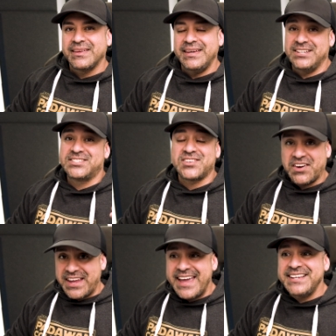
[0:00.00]
in a
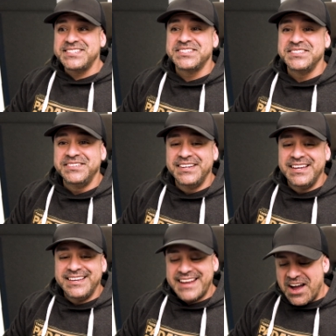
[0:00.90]
star case?
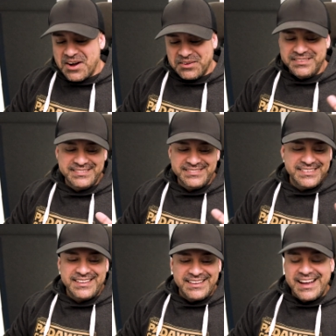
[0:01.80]
Now,
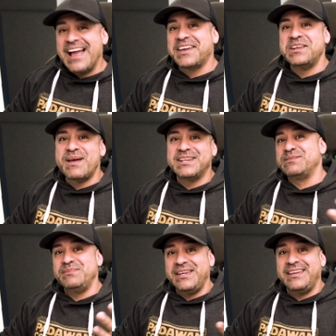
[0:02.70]
I can
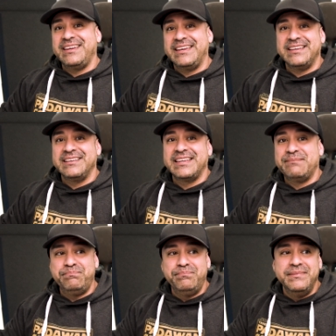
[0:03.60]
imagine
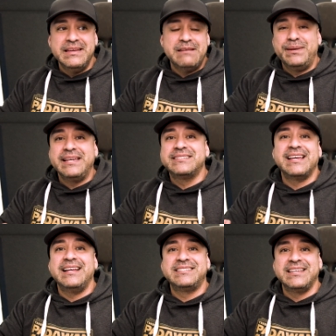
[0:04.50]
it being
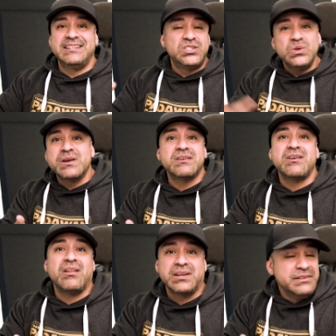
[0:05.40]
sent in a
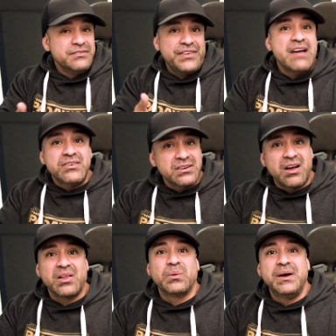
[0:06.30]
$200, even a
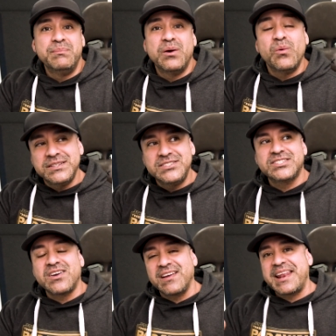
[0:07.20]
$500 one, but once you
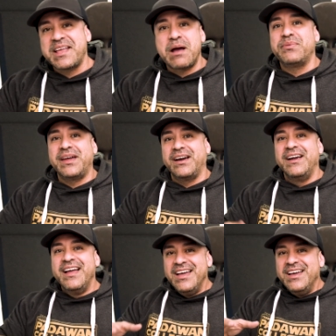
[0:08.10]
start getting up
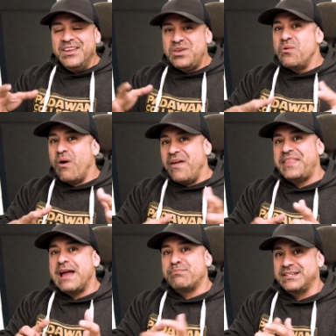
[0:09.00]
there, you want
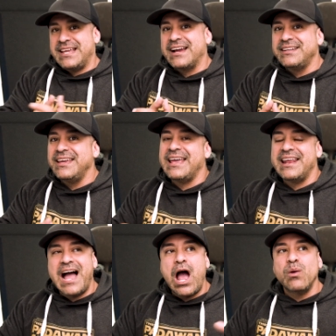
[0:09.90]
that protected,
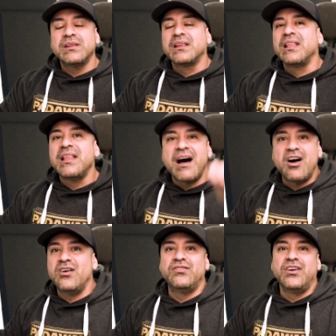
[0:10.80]
and I would
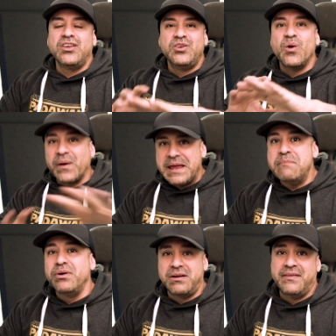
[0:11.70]
love your
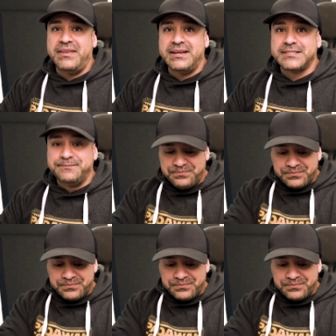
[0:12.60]
input on this.